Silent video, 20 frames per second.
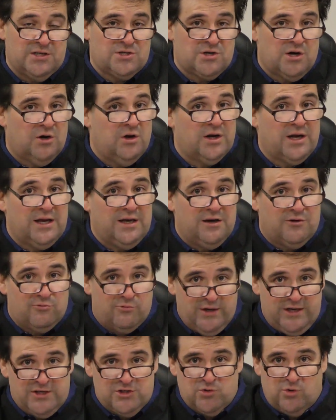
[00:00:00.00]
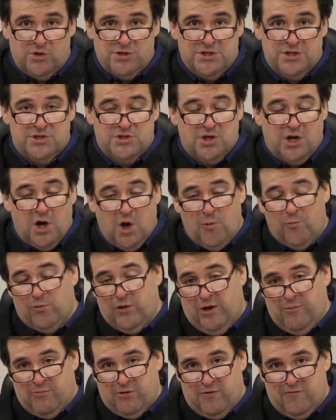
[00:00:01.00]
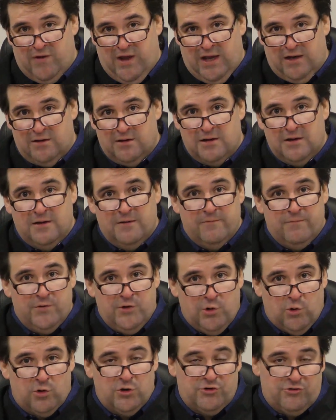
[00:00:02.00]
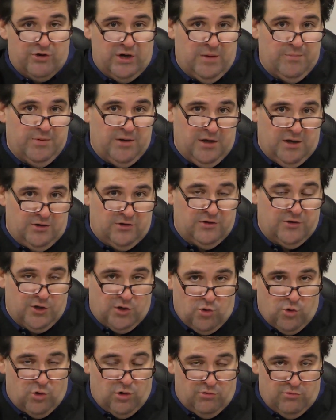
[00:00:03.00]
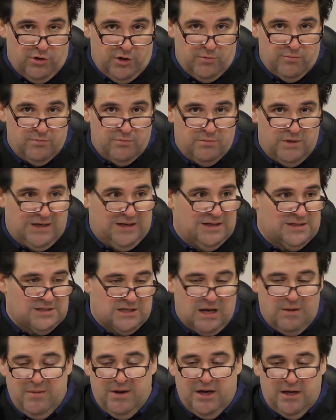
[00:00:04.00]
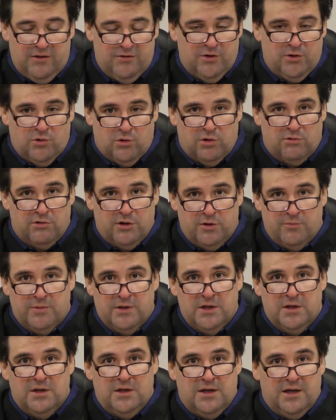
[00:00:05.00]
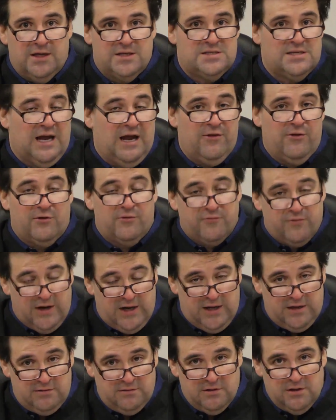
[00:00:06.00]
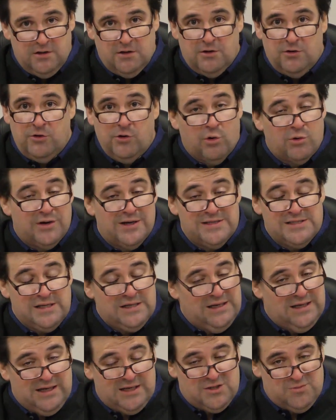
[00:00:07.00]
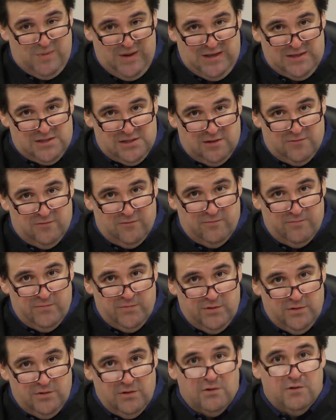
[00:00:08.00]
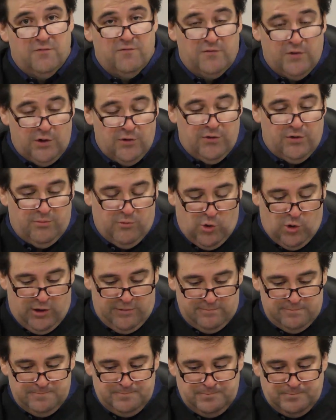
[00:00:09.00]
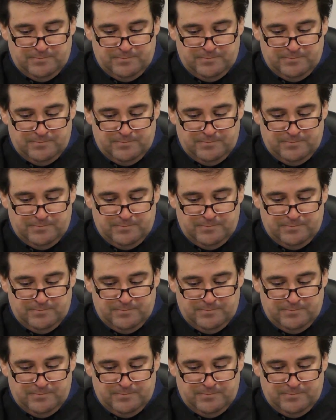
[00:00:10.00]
to start looking at resources to hopefully prevent your trip into the courtroom. Because coming into the courtroom is neither fun nor is it inexpensive. Furthermore,